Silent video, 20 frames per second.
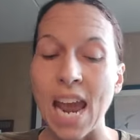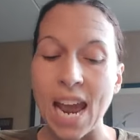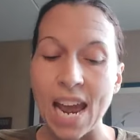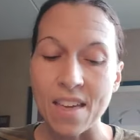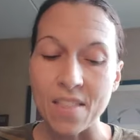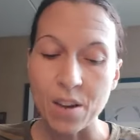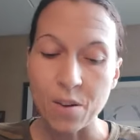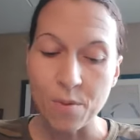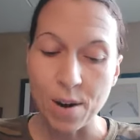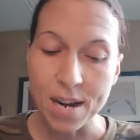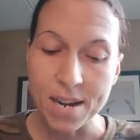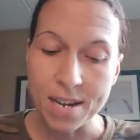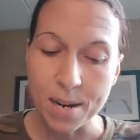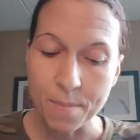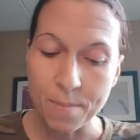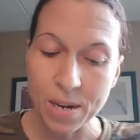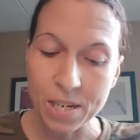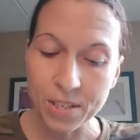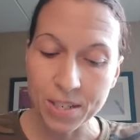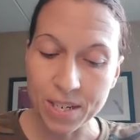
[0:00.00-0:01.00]
And the Great
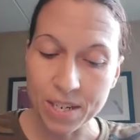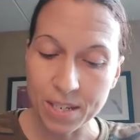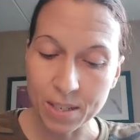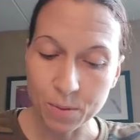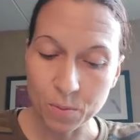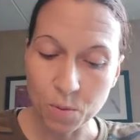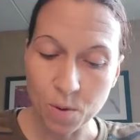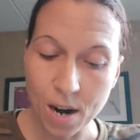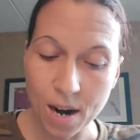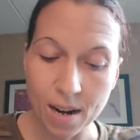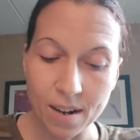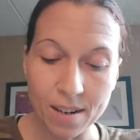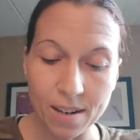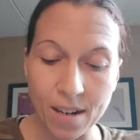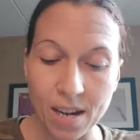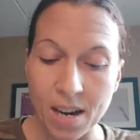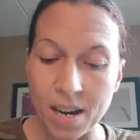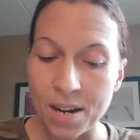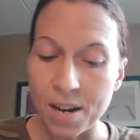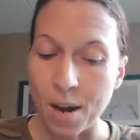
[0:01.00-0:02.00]
Commission is what?
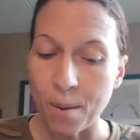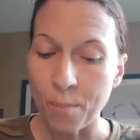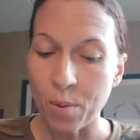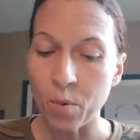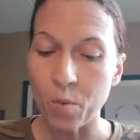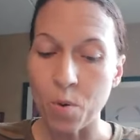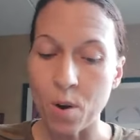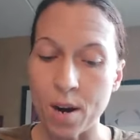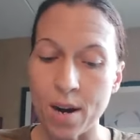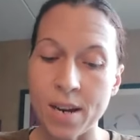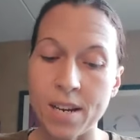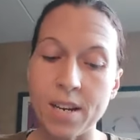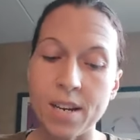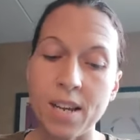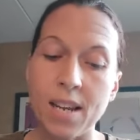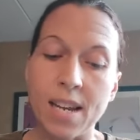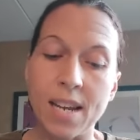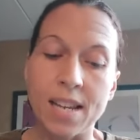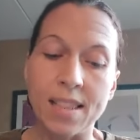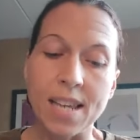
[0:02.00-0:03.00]
Number
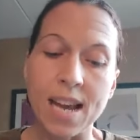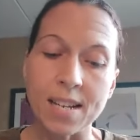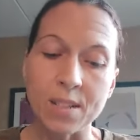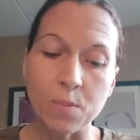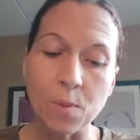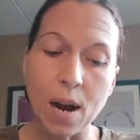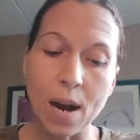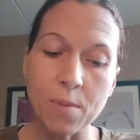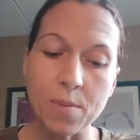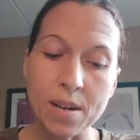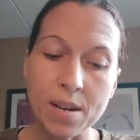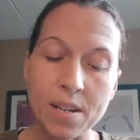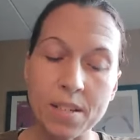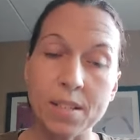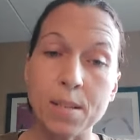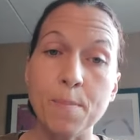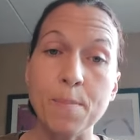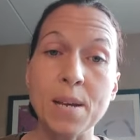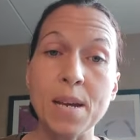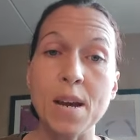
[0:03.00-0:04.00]
one, that's why we
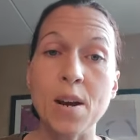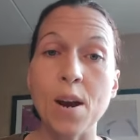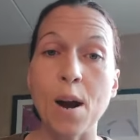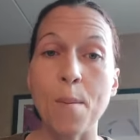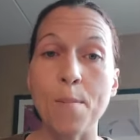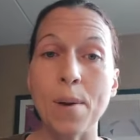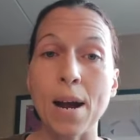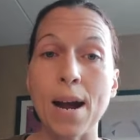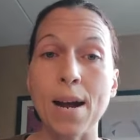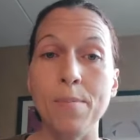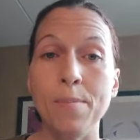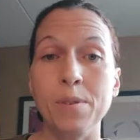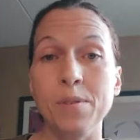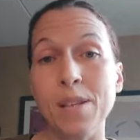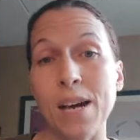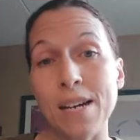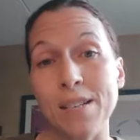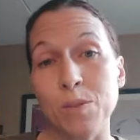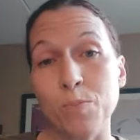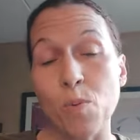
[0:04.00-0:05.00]
need to be in our Bible.
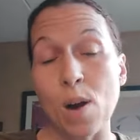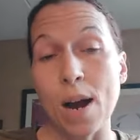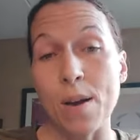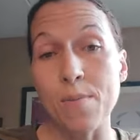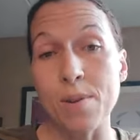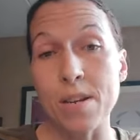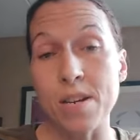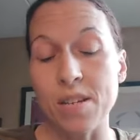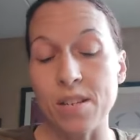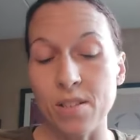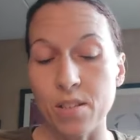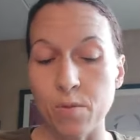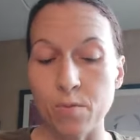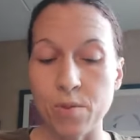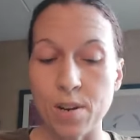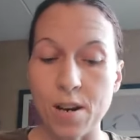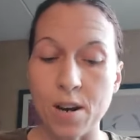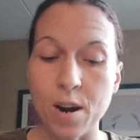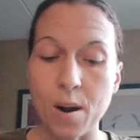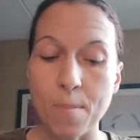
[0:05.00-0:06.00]
That's why we need to
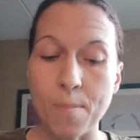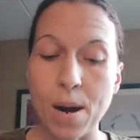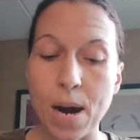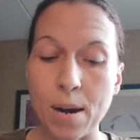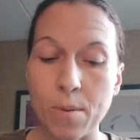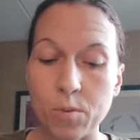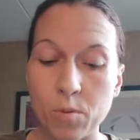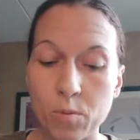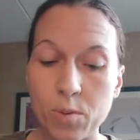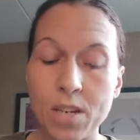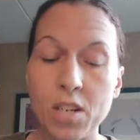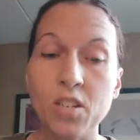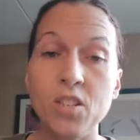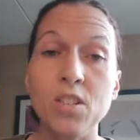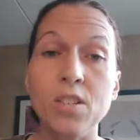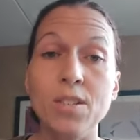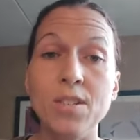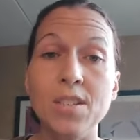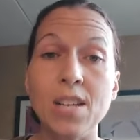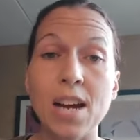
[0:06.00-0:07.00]
read our Bible. We need
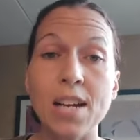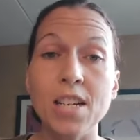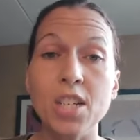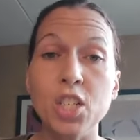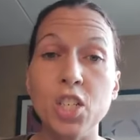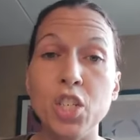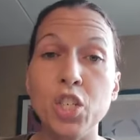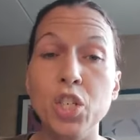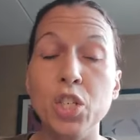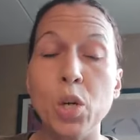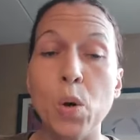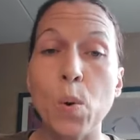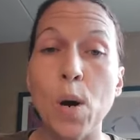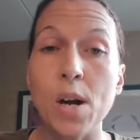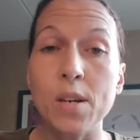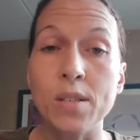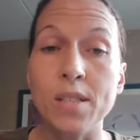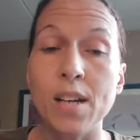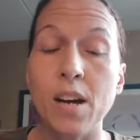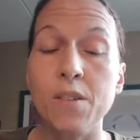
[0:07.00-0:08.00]
to study to show
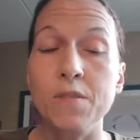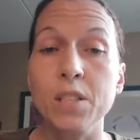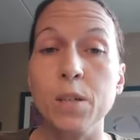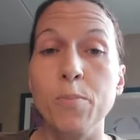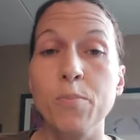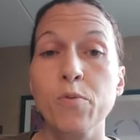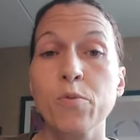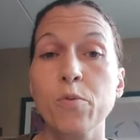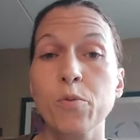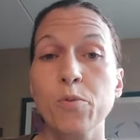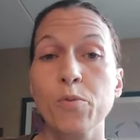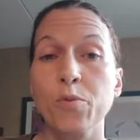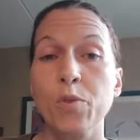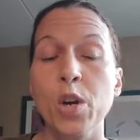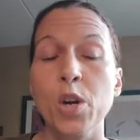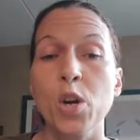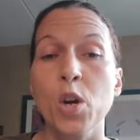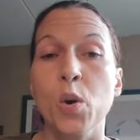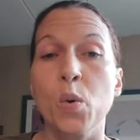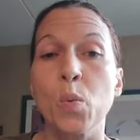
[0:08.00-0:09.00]
ourselves approved.
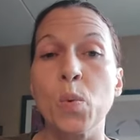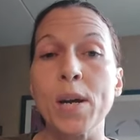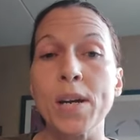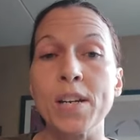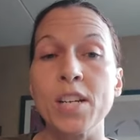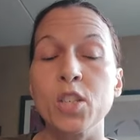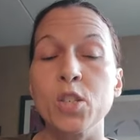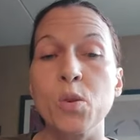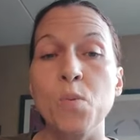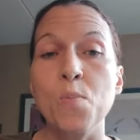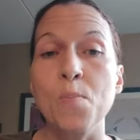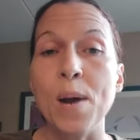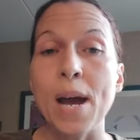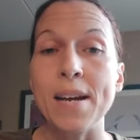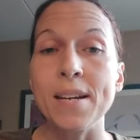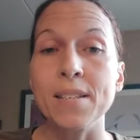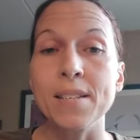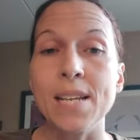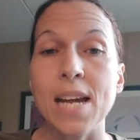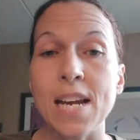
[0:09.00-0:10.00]
We need to
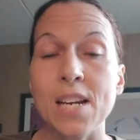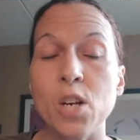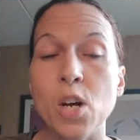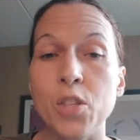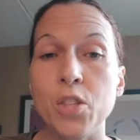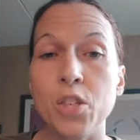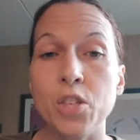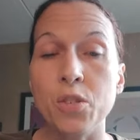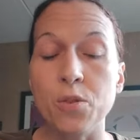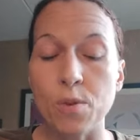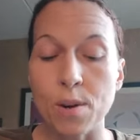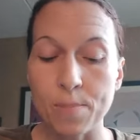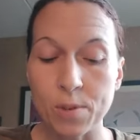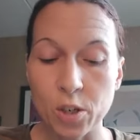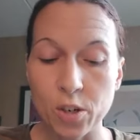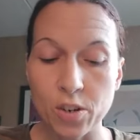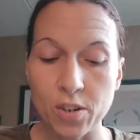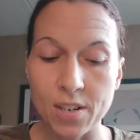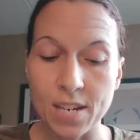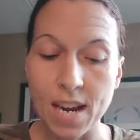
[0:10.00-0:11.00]
meditate on the
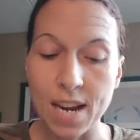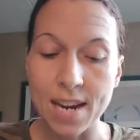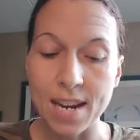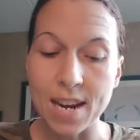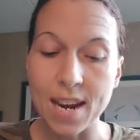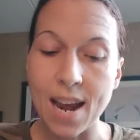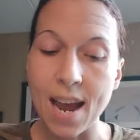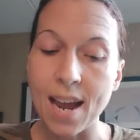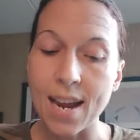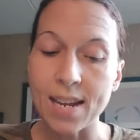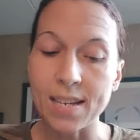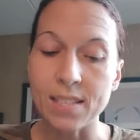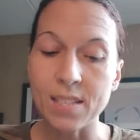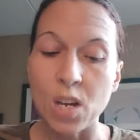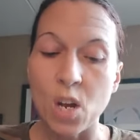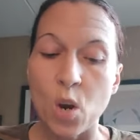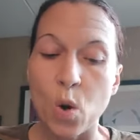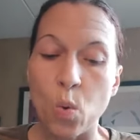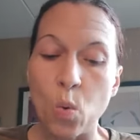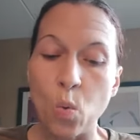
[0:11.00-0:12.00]
scripture day and night.
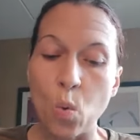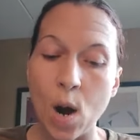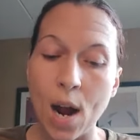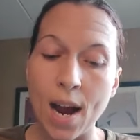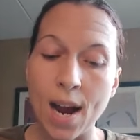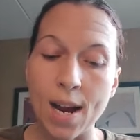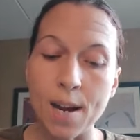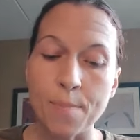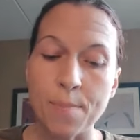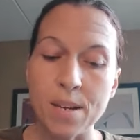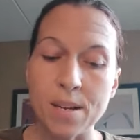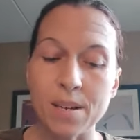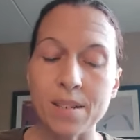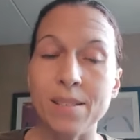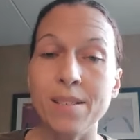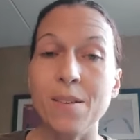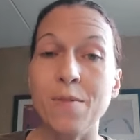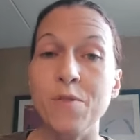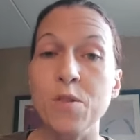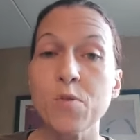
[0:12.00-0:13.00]
Why?
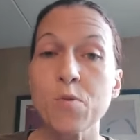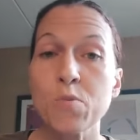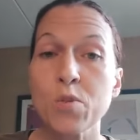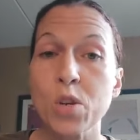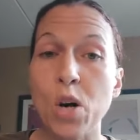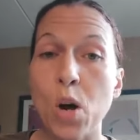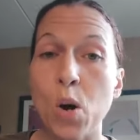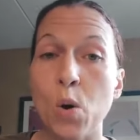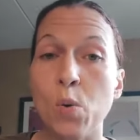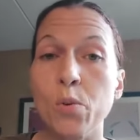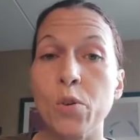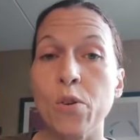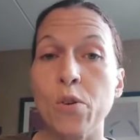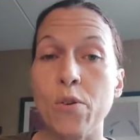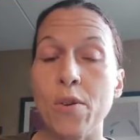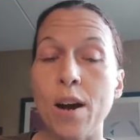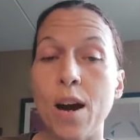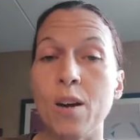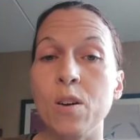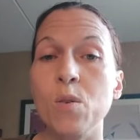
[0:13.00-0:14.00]
Because if you don't,
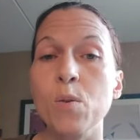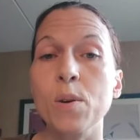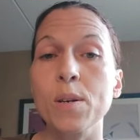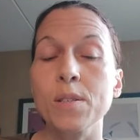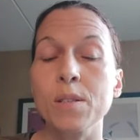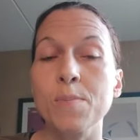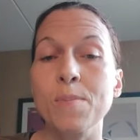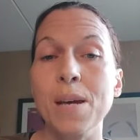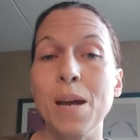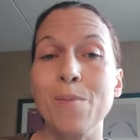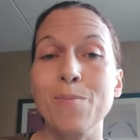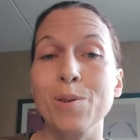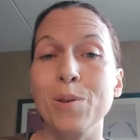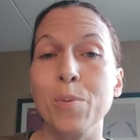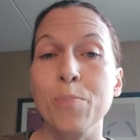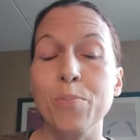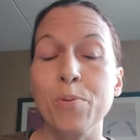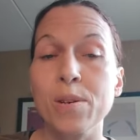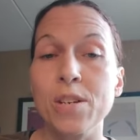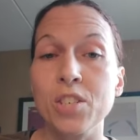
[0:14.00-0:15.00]
you're not going to be able
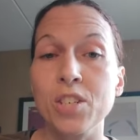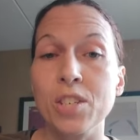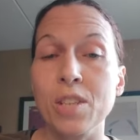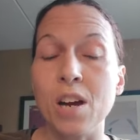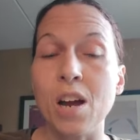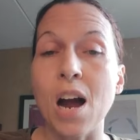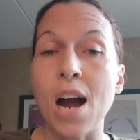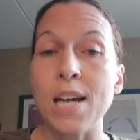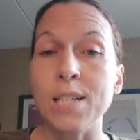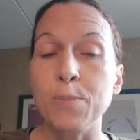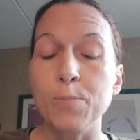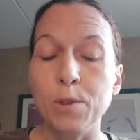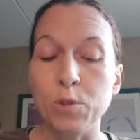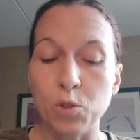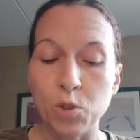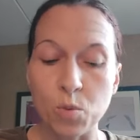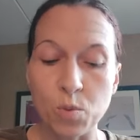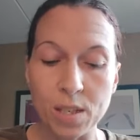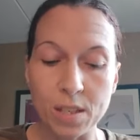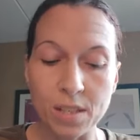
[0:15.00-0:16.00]
to preach the gospel
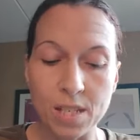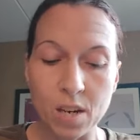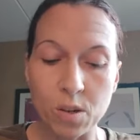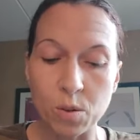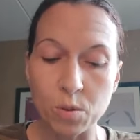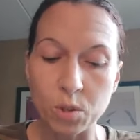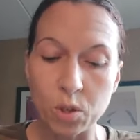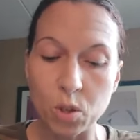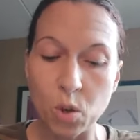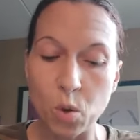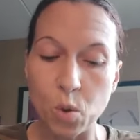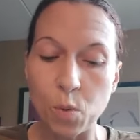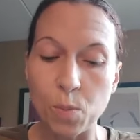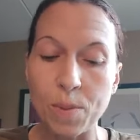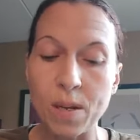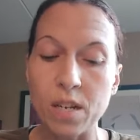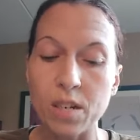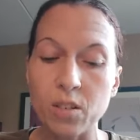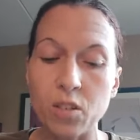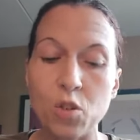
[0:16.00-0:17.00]
to a single soul
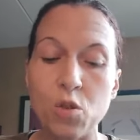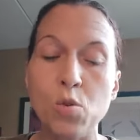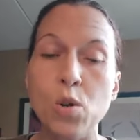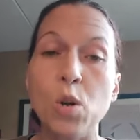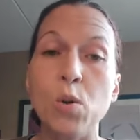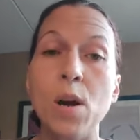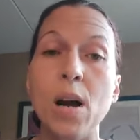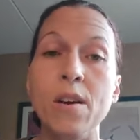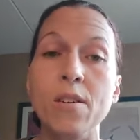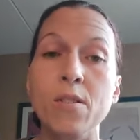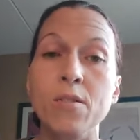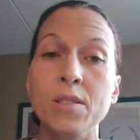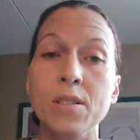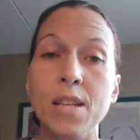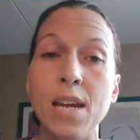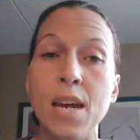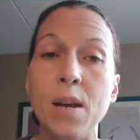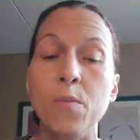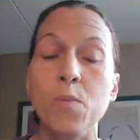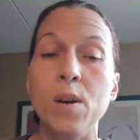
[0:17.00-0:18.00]
because you don't
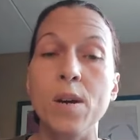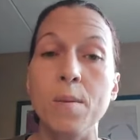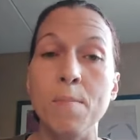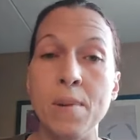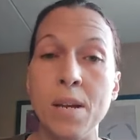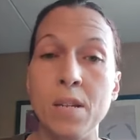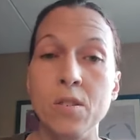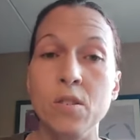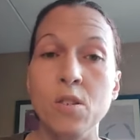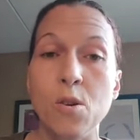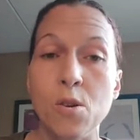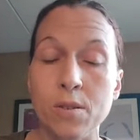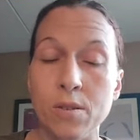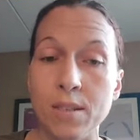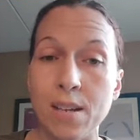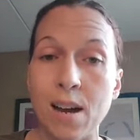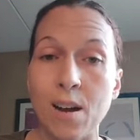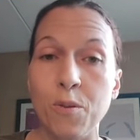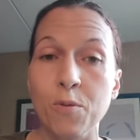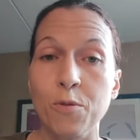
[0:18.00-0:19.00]
understand what it means
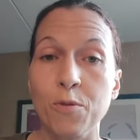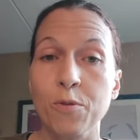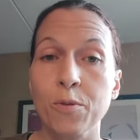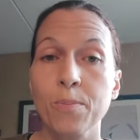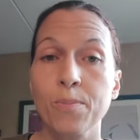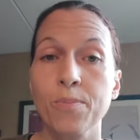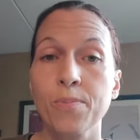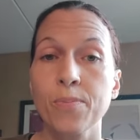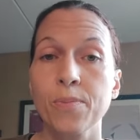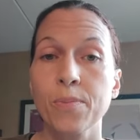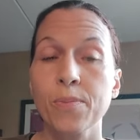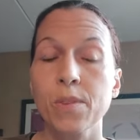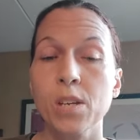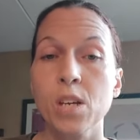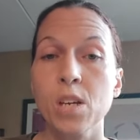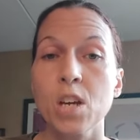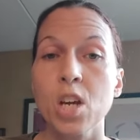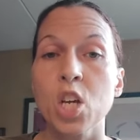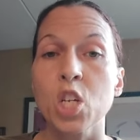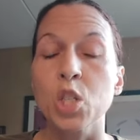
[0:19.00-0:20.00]
yourself.
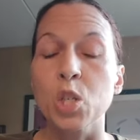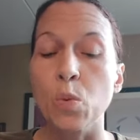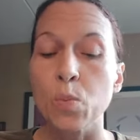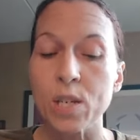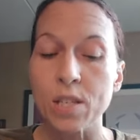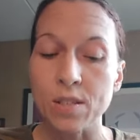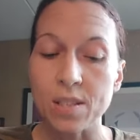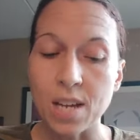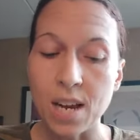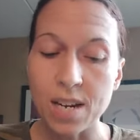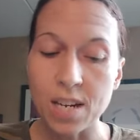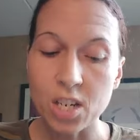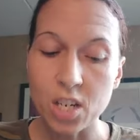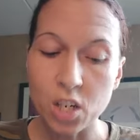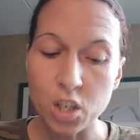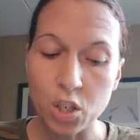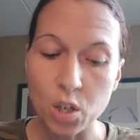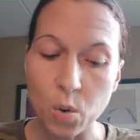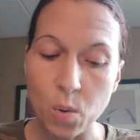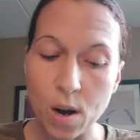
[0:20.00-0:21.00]
So we study
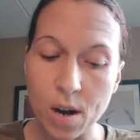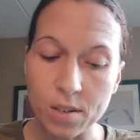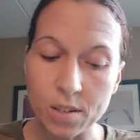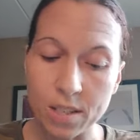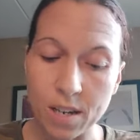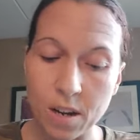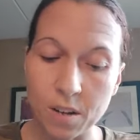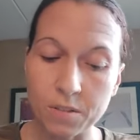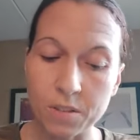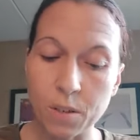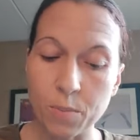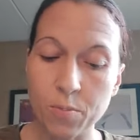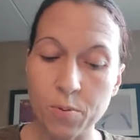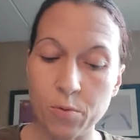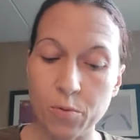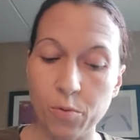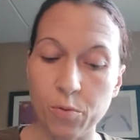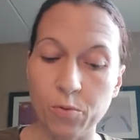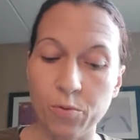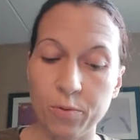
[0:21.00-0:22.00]
to show ourselves
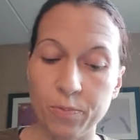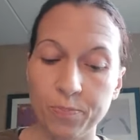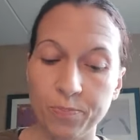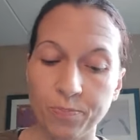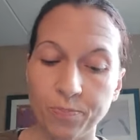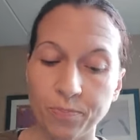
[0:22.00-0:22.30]
approved.